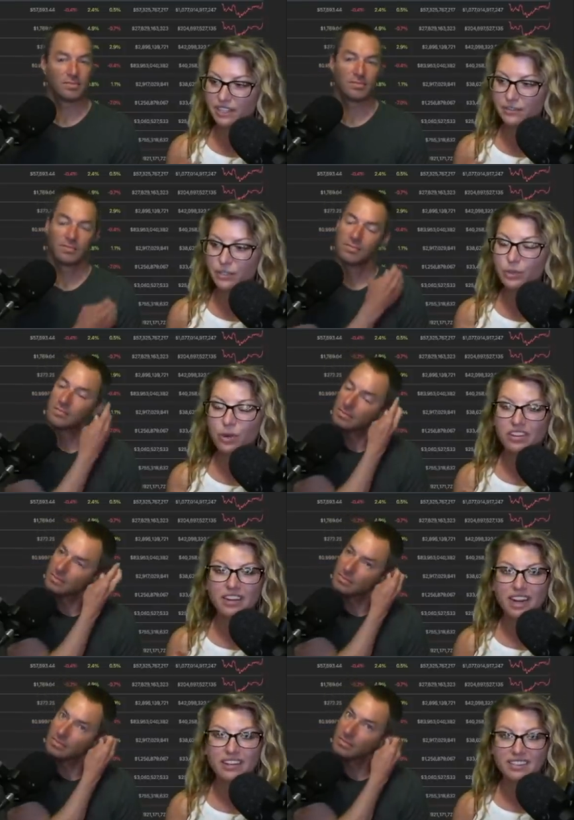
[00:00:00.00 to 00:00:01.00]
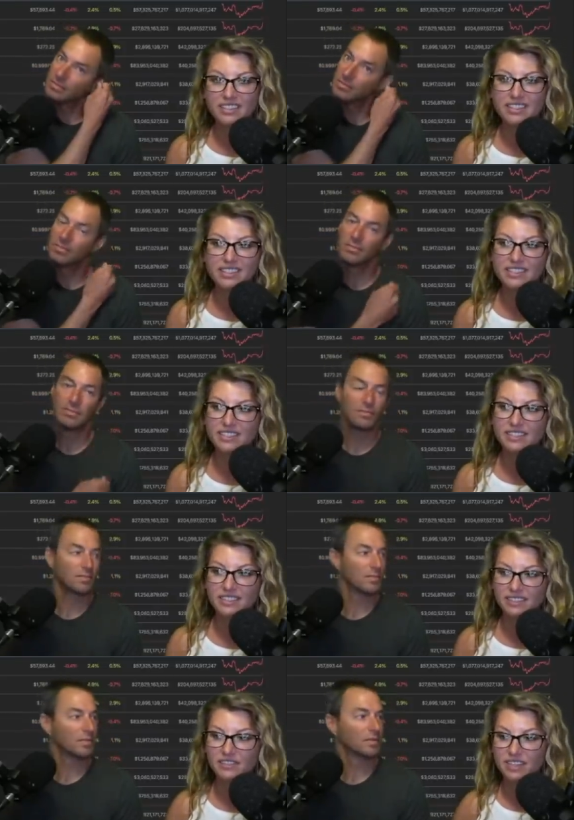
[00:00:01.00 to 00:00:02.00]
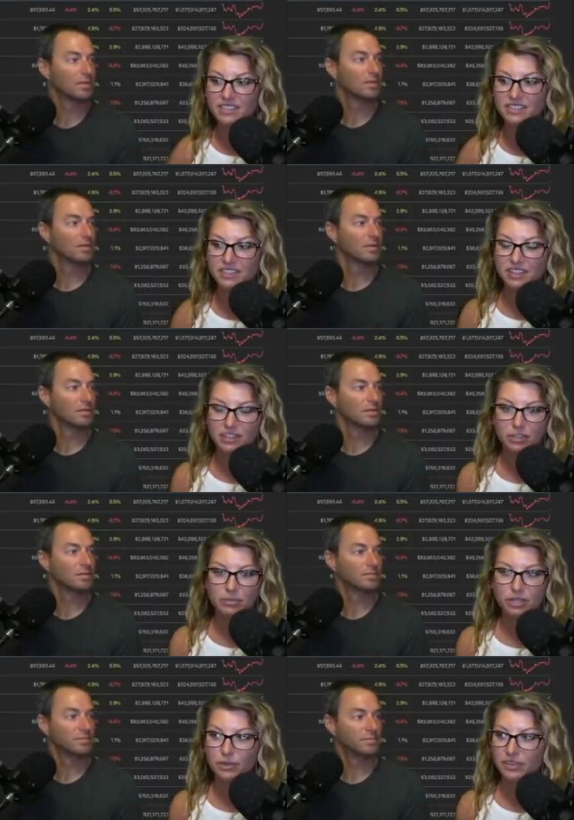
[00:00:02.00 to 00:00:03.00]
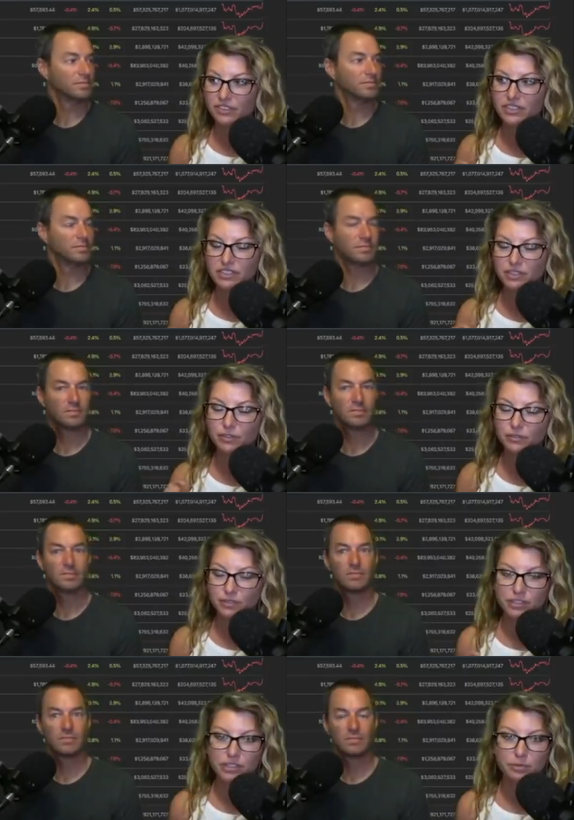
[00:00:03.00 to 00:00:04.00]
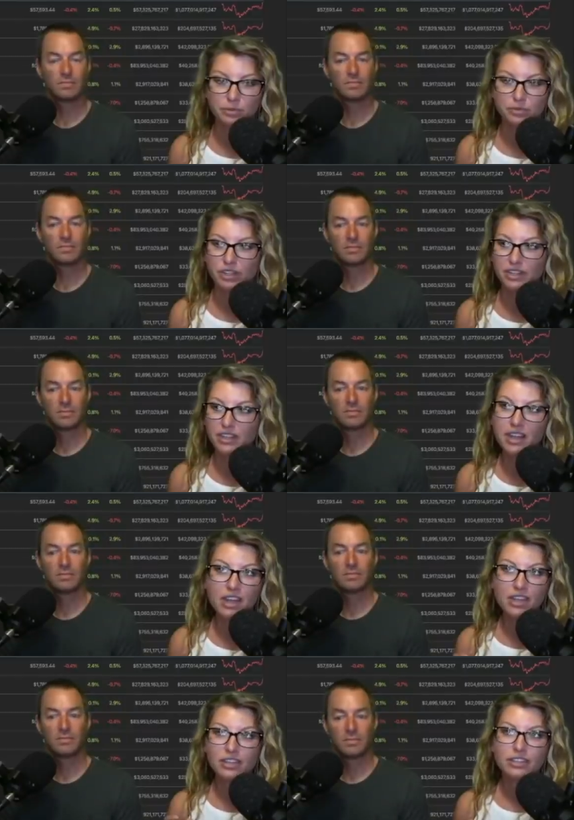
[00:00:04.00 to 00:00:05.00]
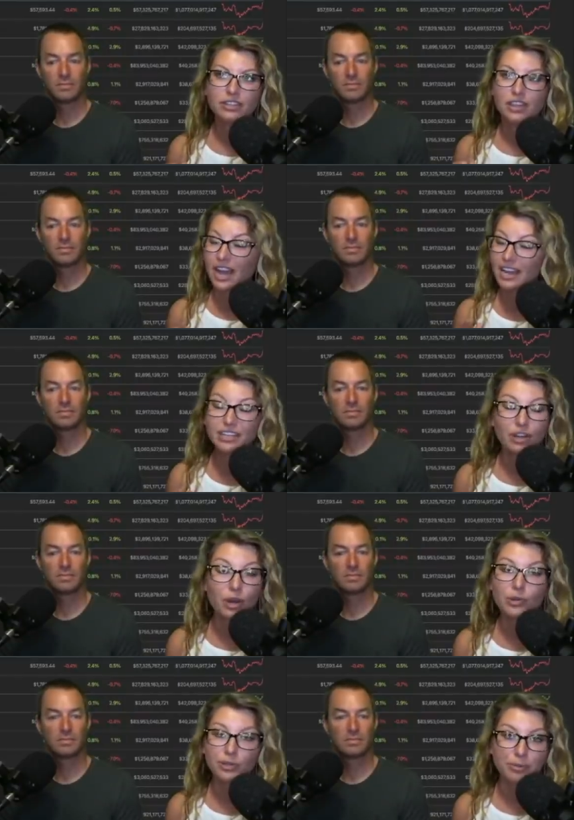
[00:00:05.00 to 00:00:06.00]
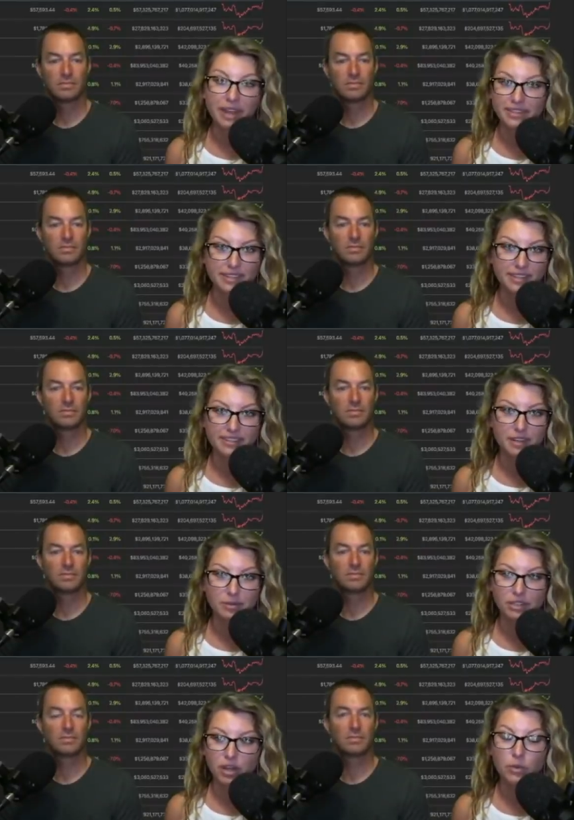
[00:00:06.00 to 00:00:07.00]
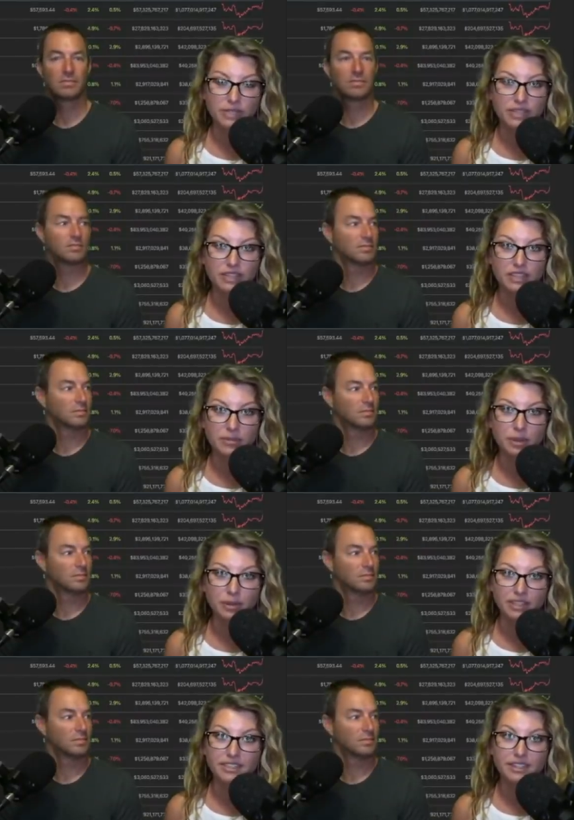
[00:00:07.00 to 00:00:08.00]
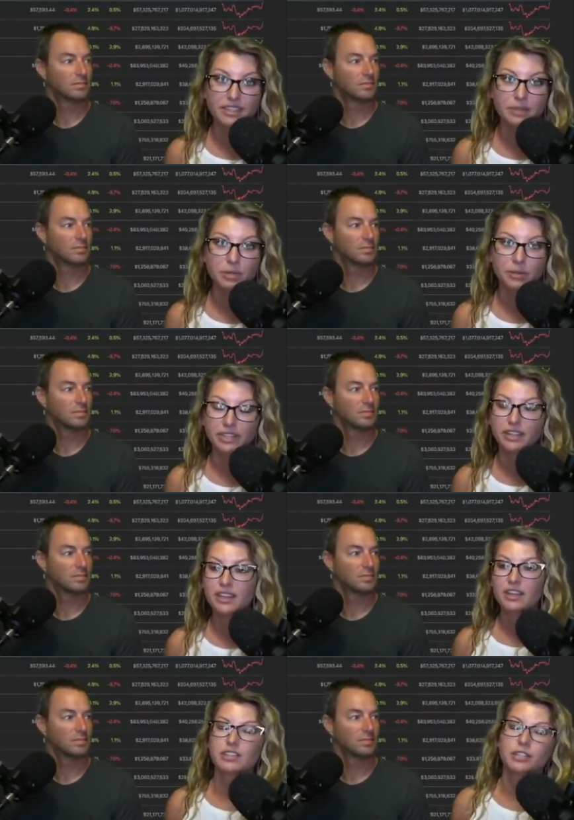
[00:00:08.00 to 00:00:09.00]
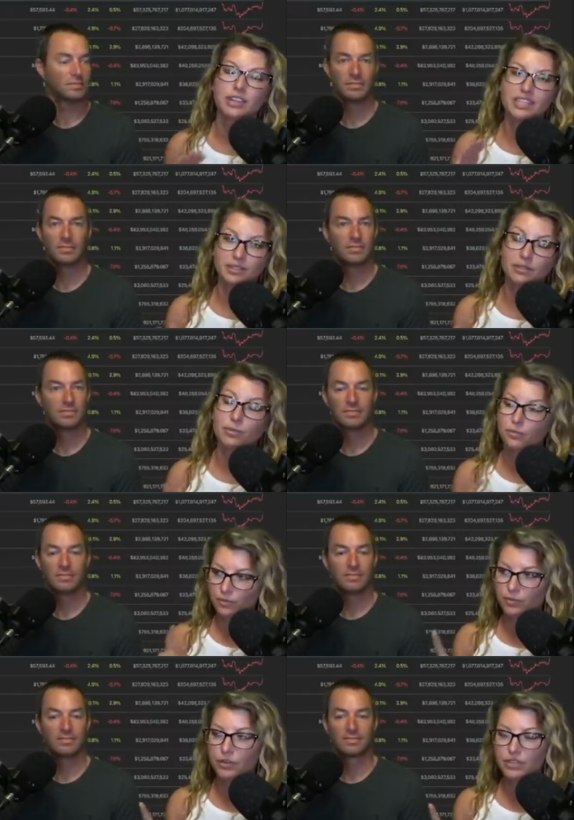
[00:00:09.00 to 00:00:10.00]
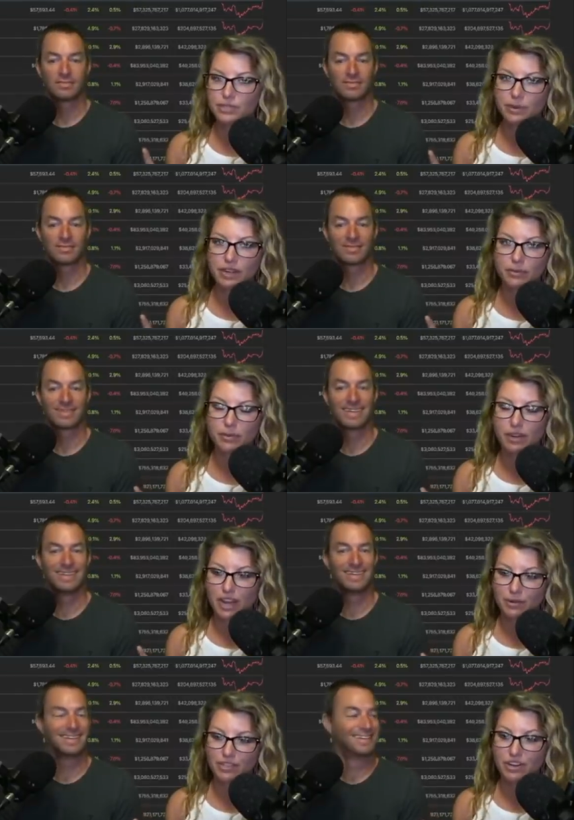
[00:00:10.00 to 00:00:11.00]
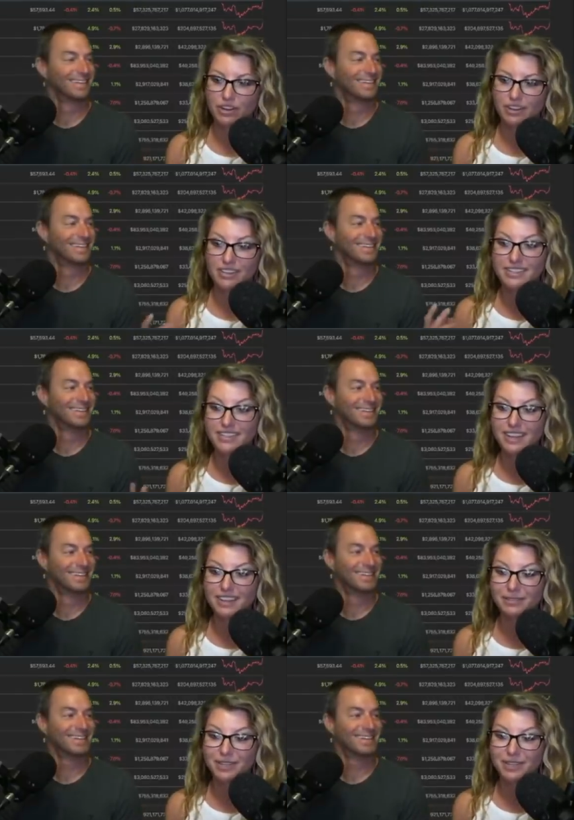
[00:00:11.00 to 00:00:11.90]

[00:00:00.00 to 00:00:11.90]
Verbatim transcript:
Speaker 1: if you are not a seasoned investor in crypto, if this is your first bull run, I know your mindset is going to be, oh, it's going to keep going. It's going to keep going. So that's first way how it's hard. Second